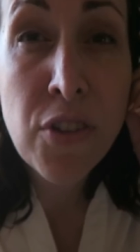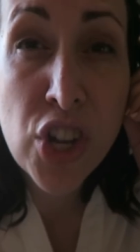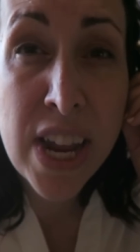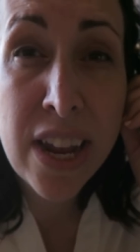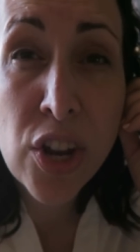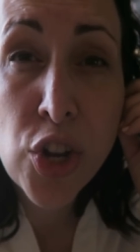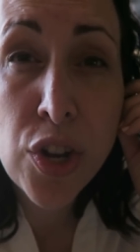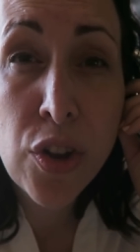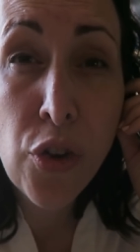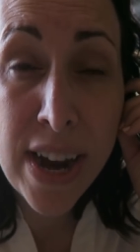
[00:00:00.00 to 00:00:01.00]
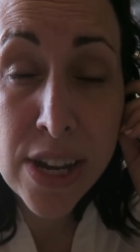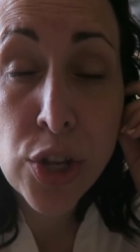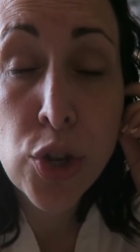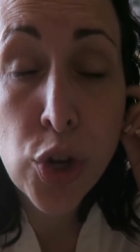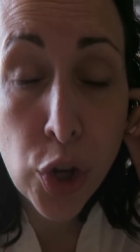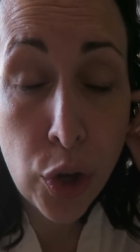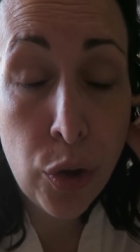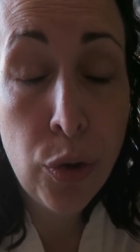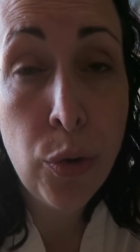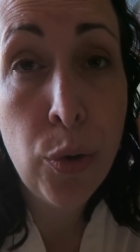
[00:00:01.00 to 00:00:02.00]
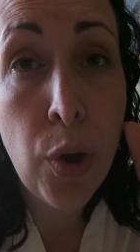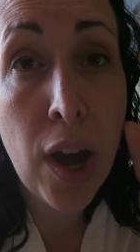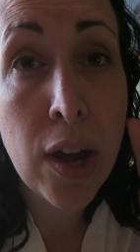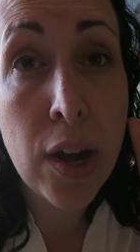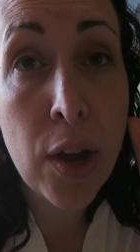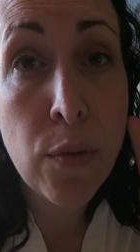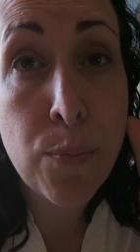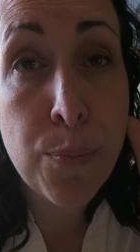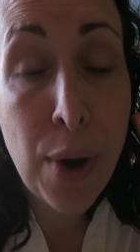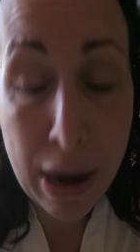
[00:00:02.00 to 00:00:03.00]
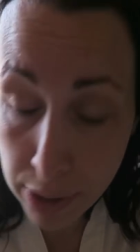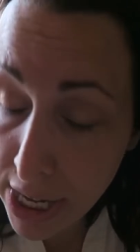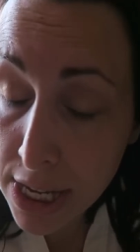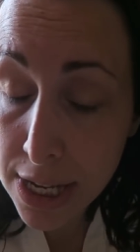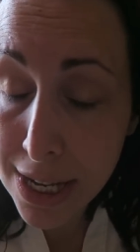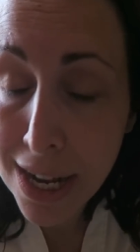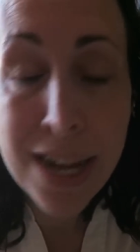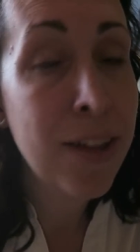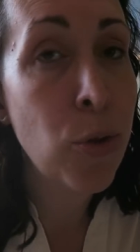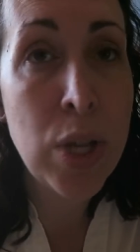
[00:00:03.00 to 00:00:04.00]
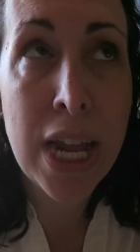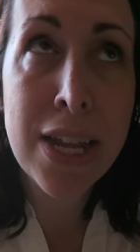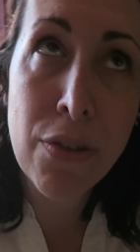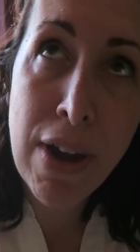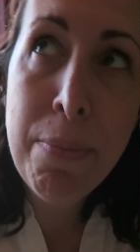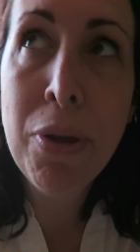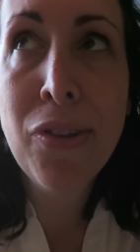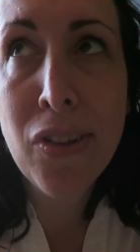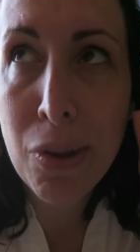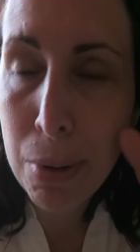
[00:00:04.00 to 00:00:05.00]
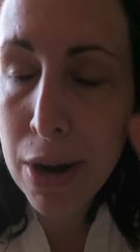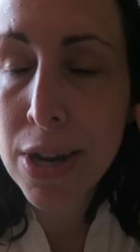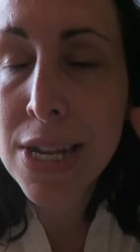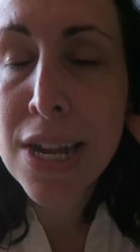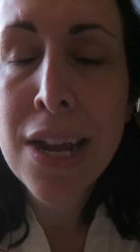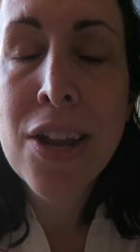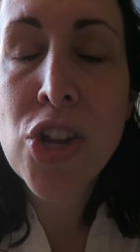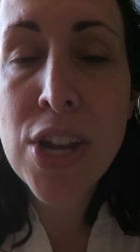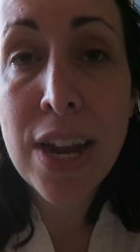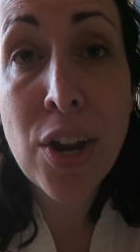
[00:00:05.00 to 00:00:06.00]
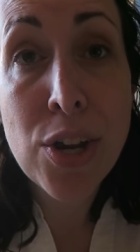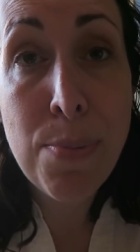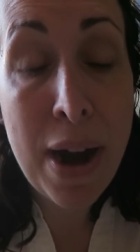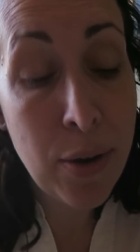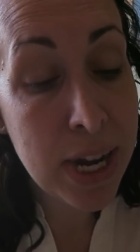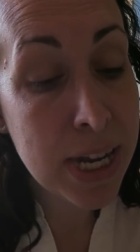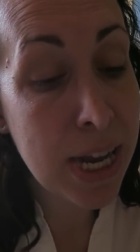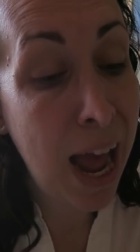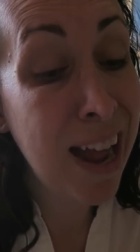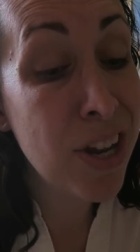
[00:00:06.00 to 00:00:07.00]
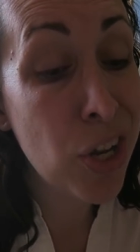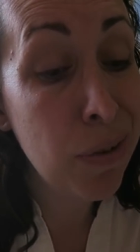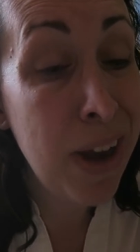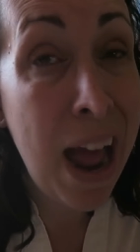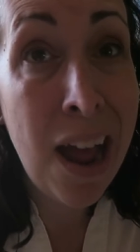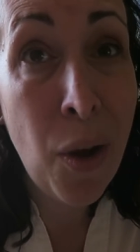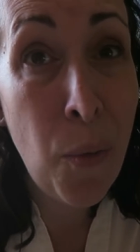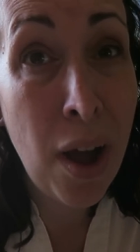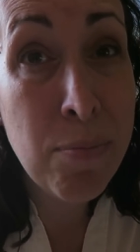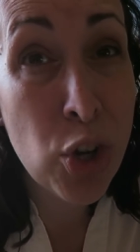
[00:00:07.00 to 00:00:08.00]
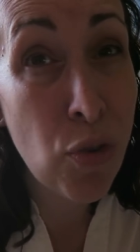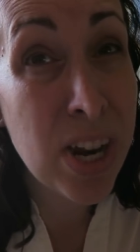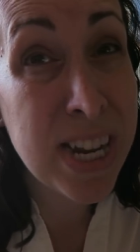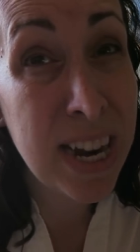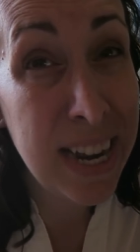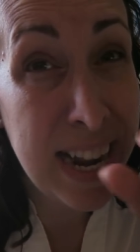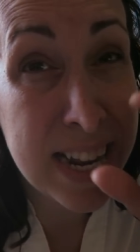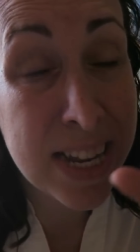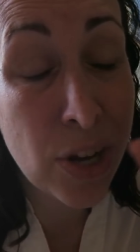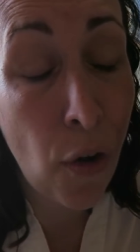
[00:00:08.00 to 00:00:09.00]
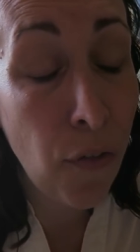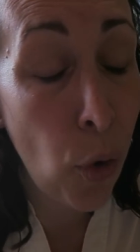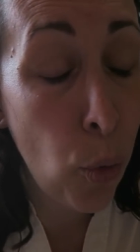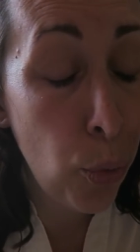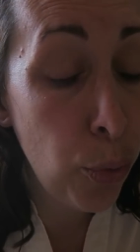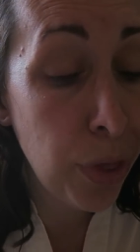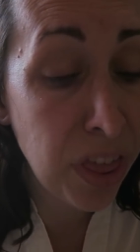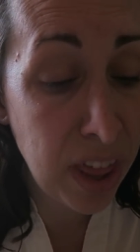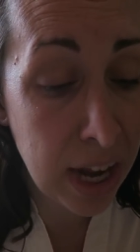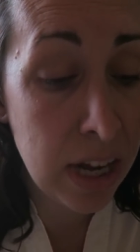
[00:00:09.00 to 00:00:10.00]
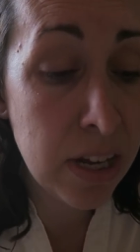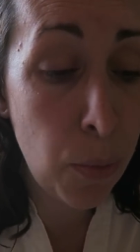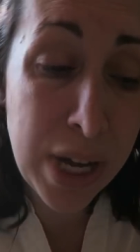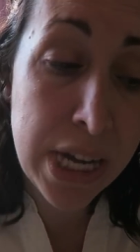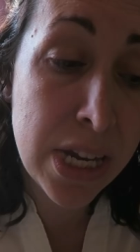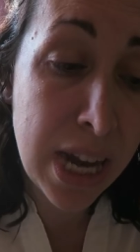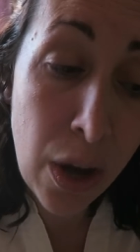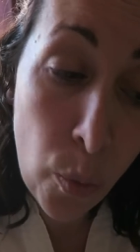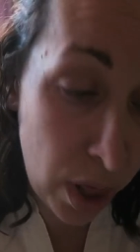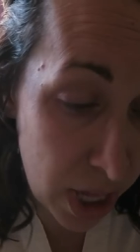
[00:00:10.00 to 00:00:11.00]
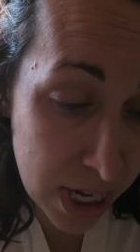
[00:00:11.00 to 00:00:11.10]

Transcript: I've just taken Grace to Brownies. So was like, is it rainbows, is it brownies? Just taking her to brownies. And so now I'm just writing a list of all the things that we need to take with